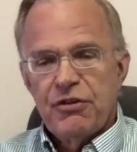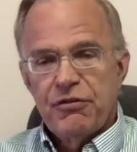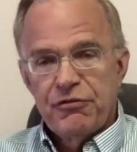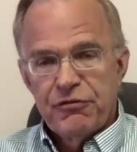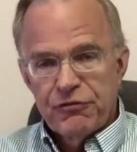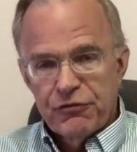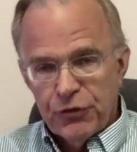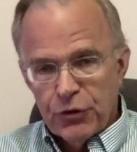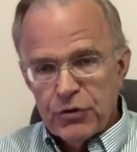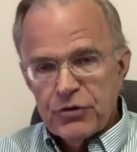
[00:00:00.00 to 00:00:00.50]

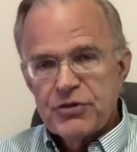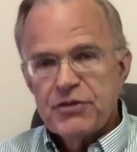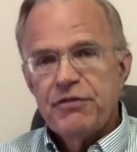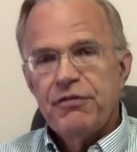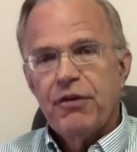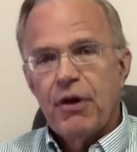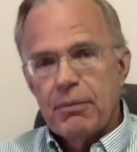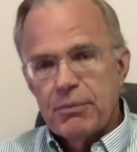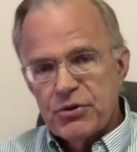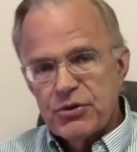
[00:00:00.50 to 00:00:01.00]
first
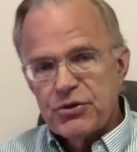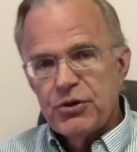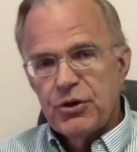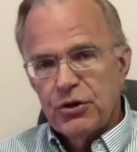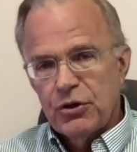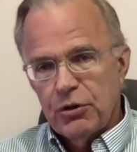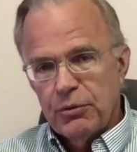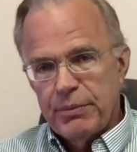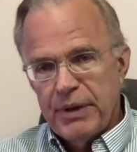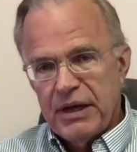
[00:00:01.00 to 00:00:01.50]

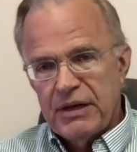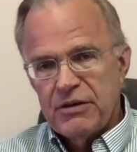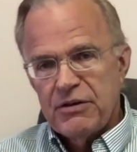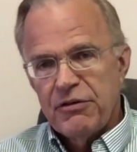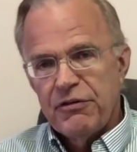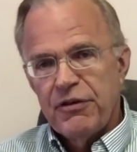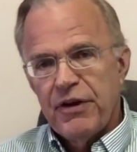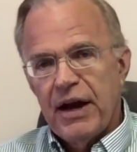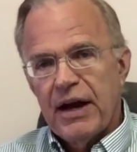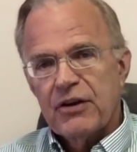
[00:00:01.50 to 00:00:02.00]
pharmaceutical
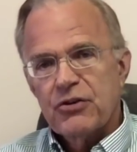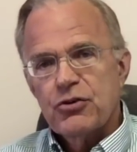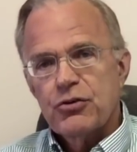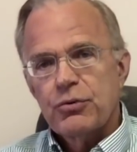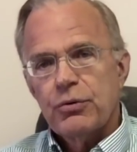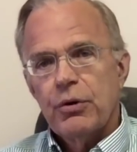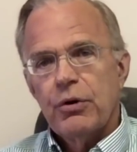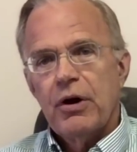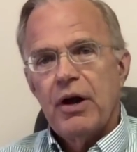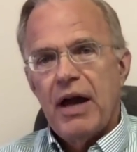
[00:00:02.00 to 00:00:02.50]

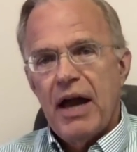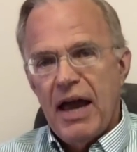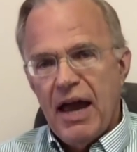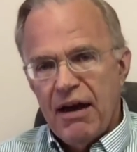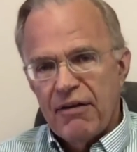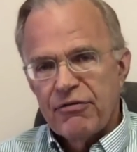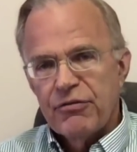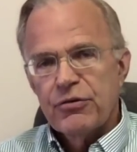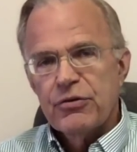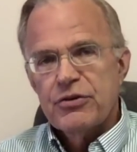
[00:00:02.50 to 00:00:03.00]
manufacturer
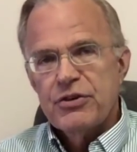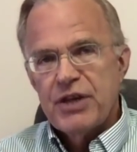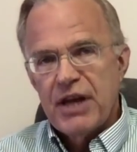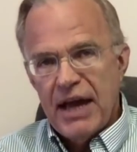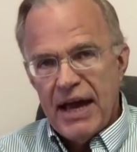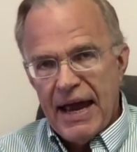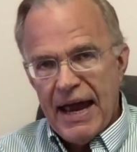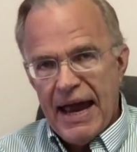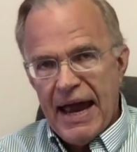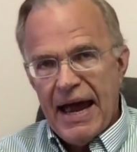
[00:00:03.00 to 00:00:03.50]
ever to
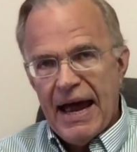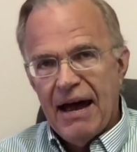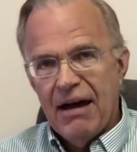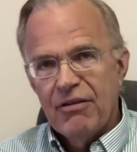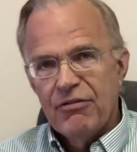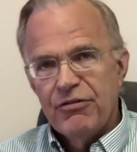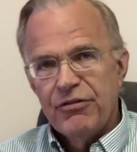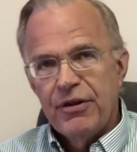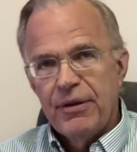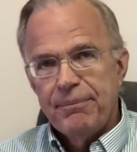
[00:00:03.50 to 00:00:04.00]

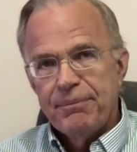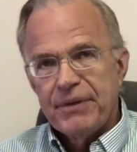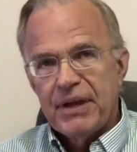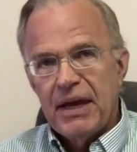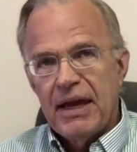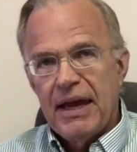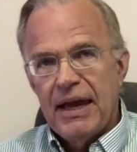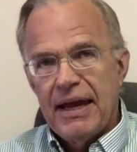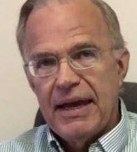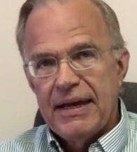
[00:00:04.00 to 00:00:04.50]
have
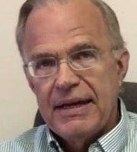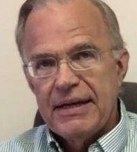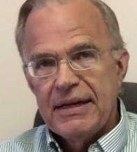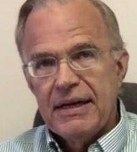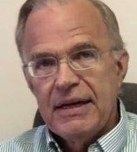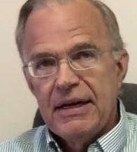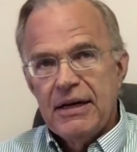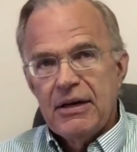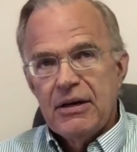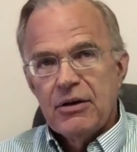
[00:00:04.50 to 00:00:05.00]
a
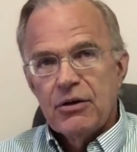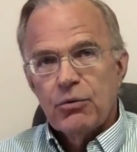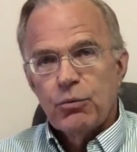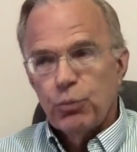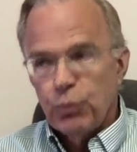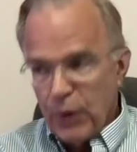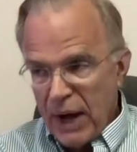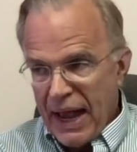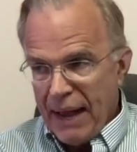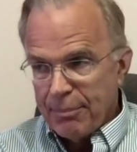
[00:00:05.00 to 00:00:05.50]

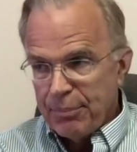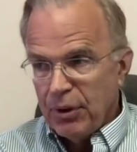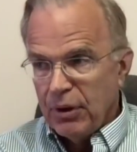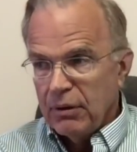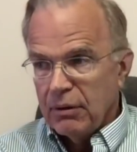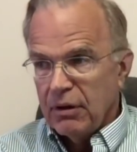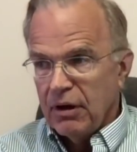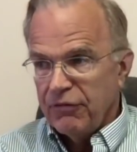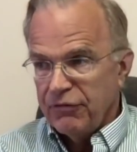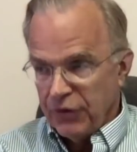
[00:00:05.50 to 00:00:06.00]
rep,
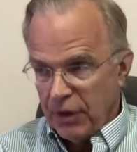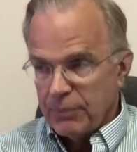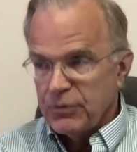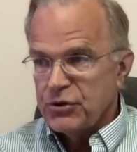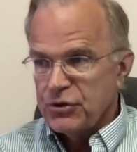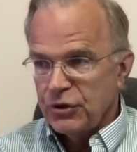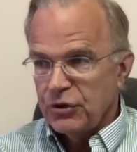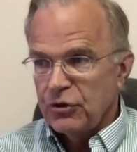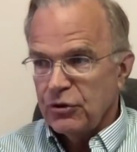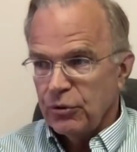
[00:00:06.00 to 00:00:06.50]
a
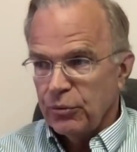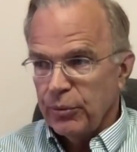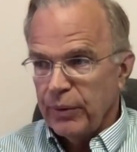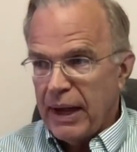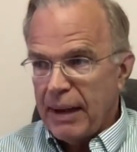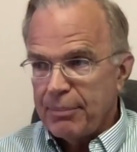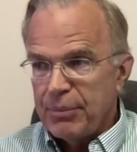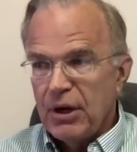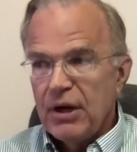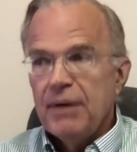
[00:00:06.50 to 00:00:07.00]
pharmaceutical
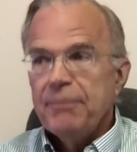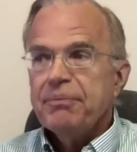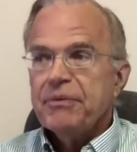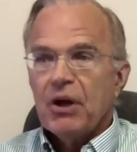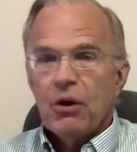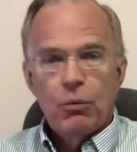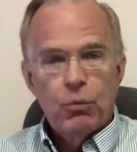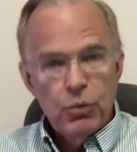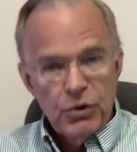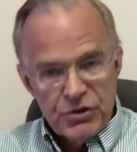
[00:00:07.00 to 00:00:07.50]
rep,
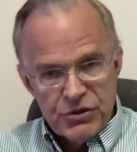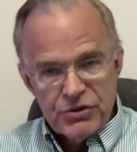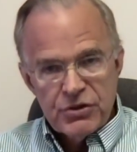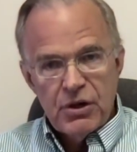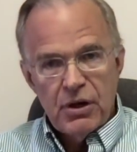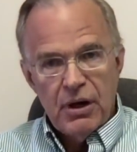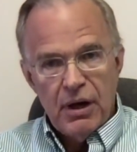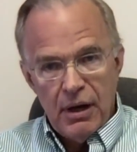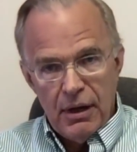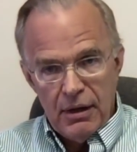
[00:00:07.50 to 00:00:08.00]
was
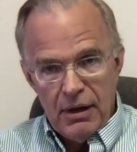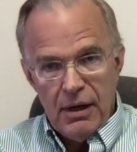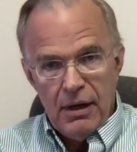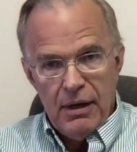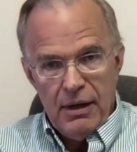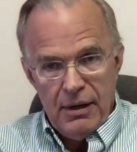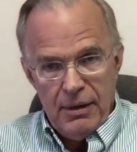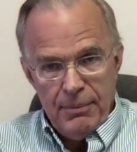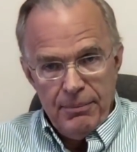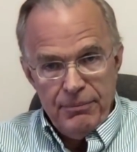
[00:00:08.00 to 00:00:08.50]

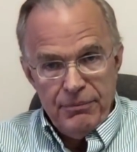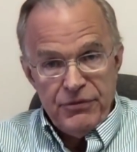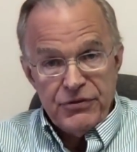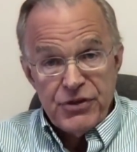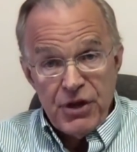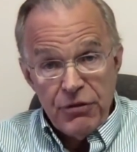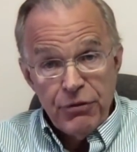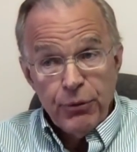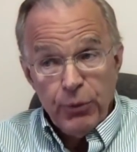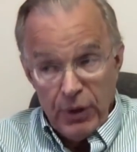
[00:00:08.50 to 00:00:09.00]

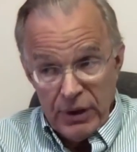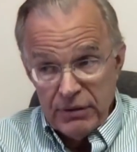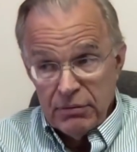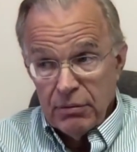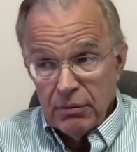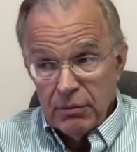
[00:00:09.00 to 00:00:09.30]
Synthroid.